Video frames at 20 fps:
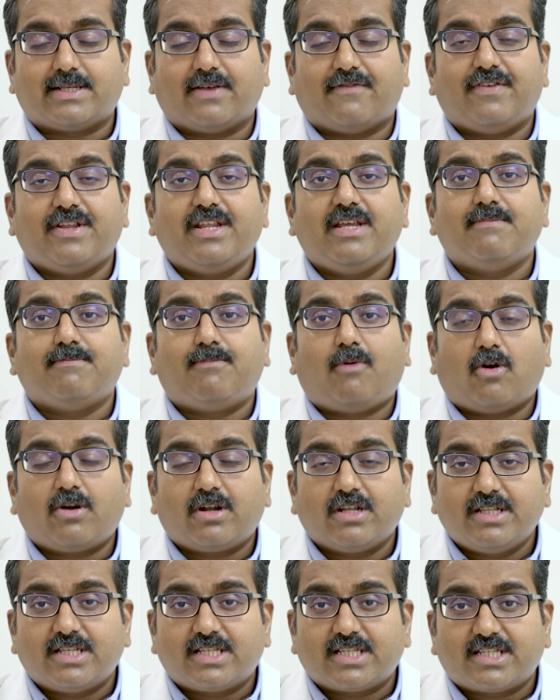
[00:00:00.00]
a very
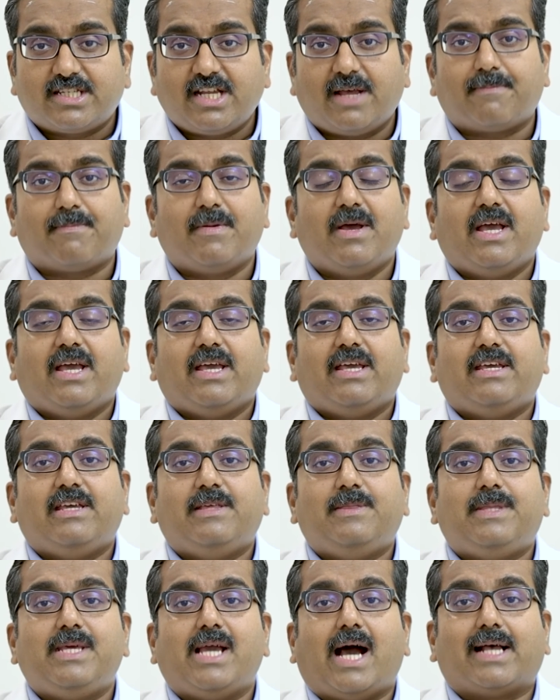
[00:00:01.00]
important step
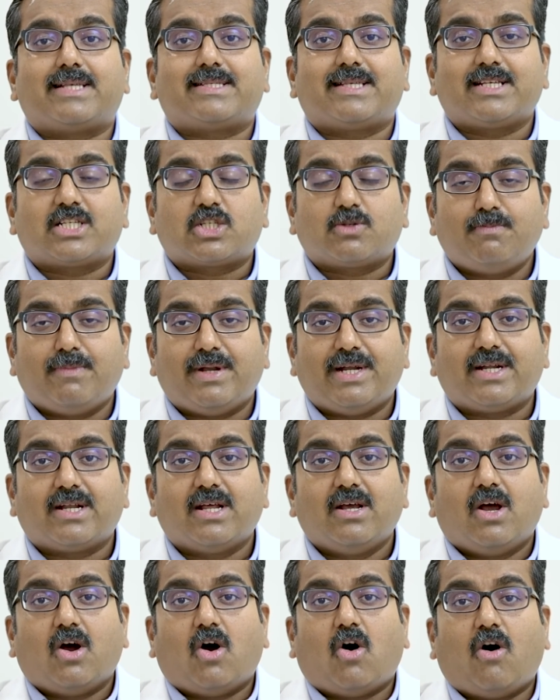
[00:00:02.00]
in the
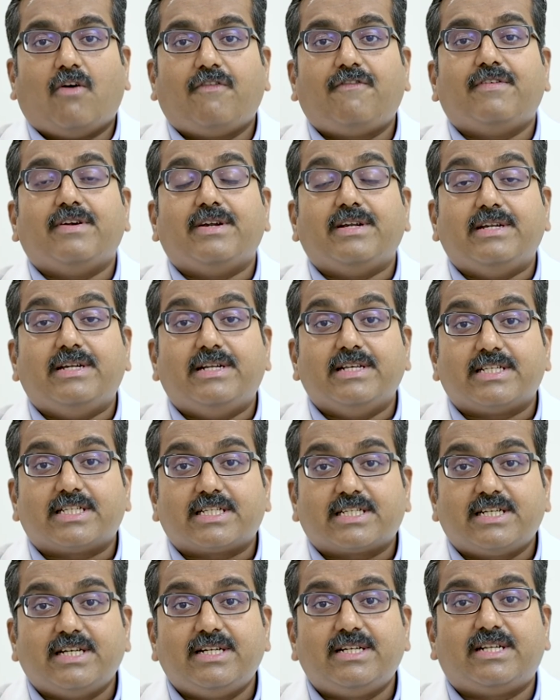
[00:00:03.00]
assessment of
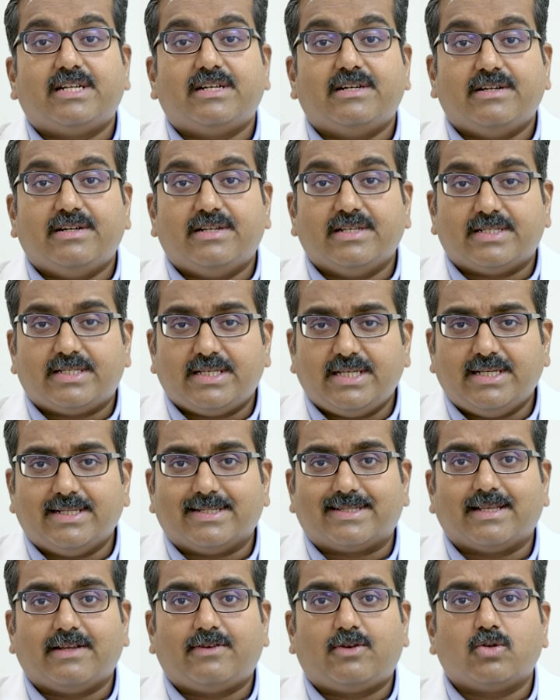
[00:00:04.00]
distant
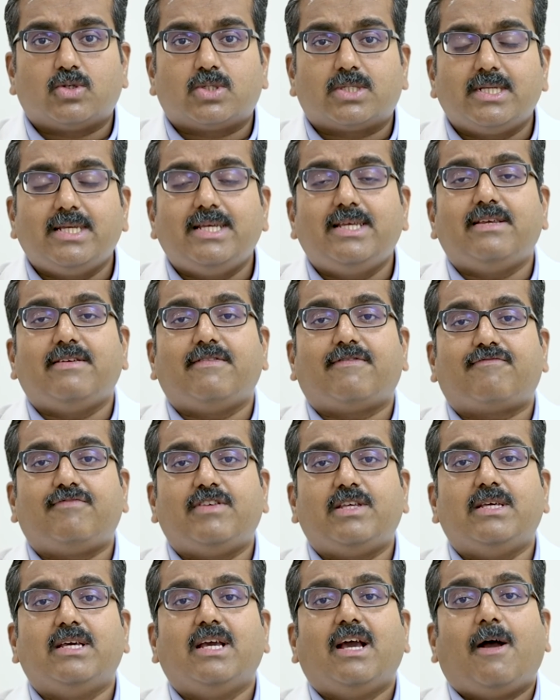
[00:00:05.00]
disease to see if
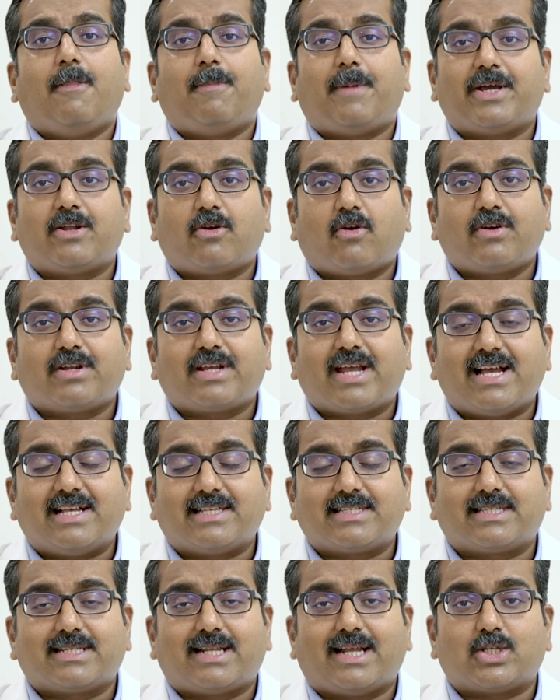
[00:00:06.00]
the thyroid
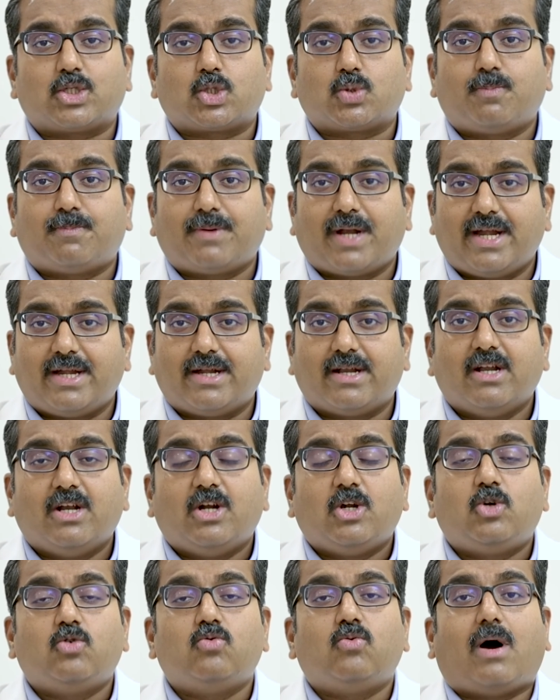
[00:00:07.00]
cancer has spread
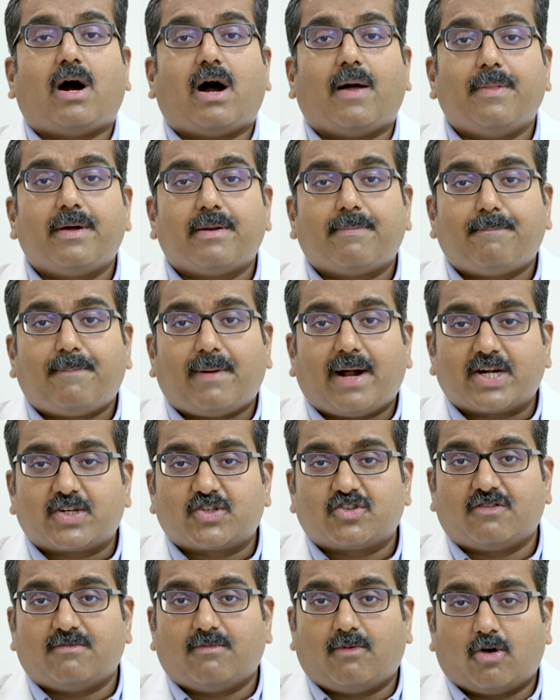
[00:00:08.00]
to other
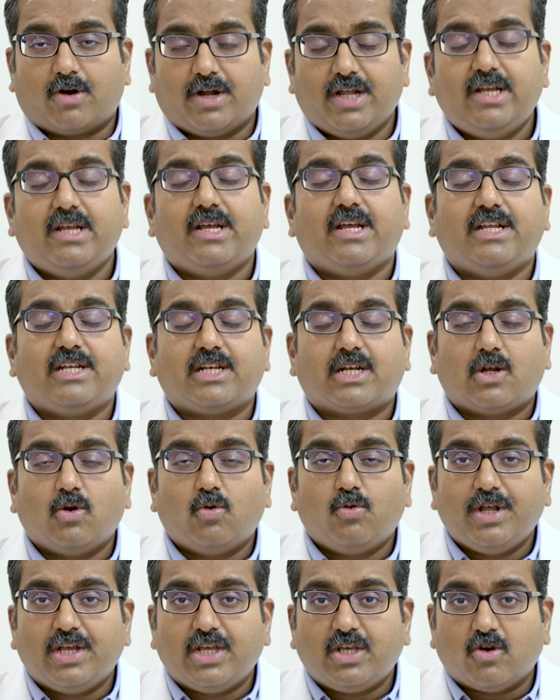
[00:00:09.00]
parts of the body,
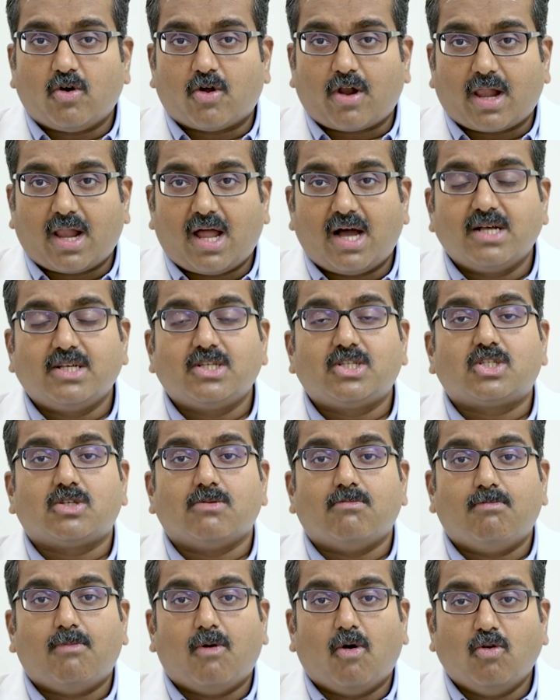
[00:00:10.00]
including your lungs,
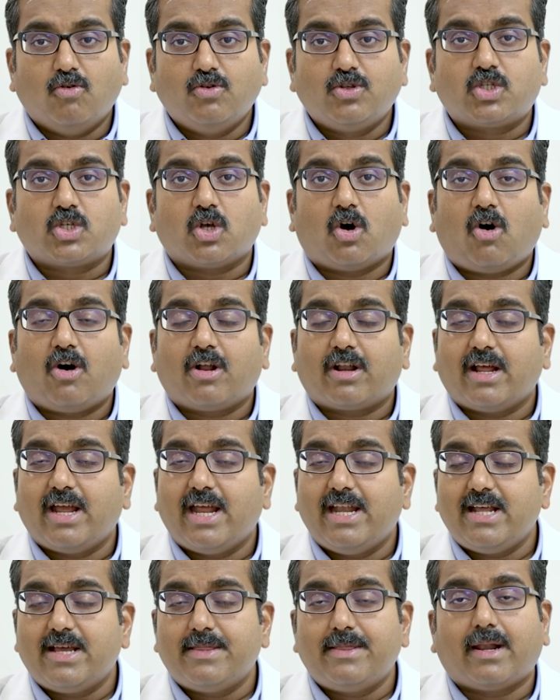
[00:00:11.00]
bones, or
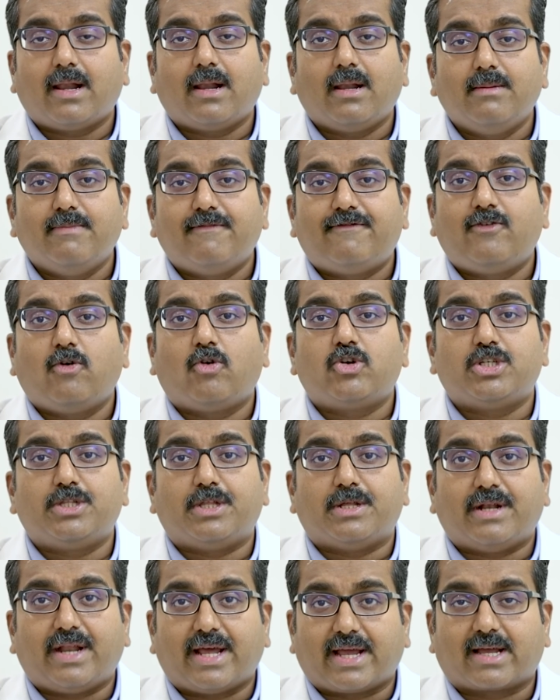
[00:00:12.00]
any other lymph nodes in
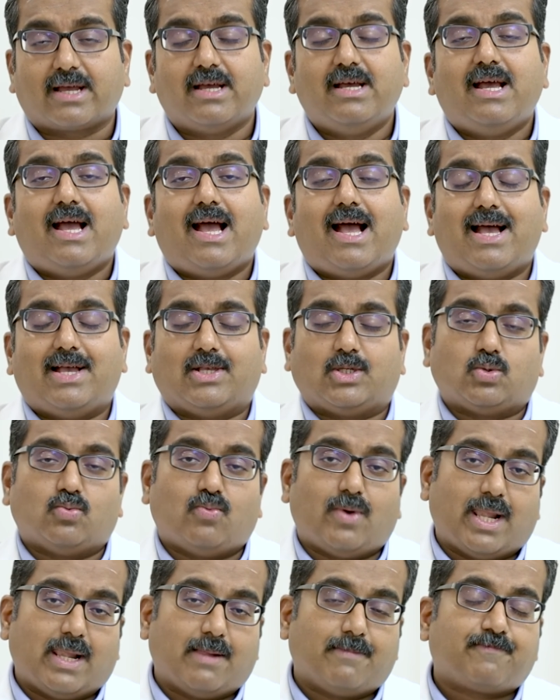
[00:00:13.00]
the neck
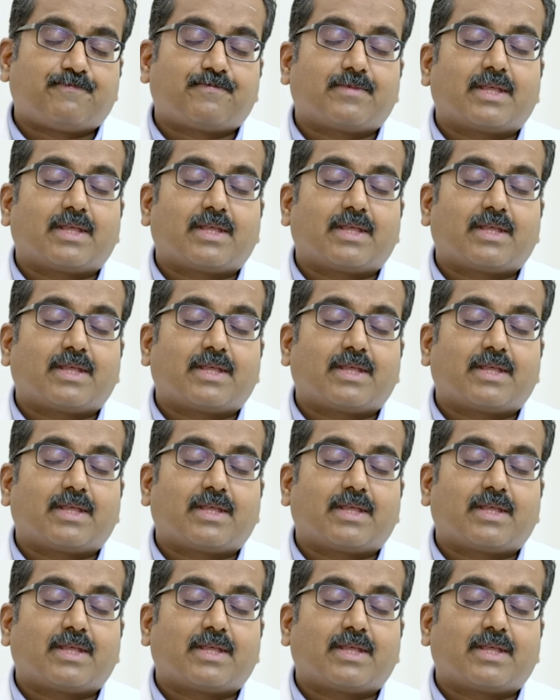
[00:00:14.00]
as well.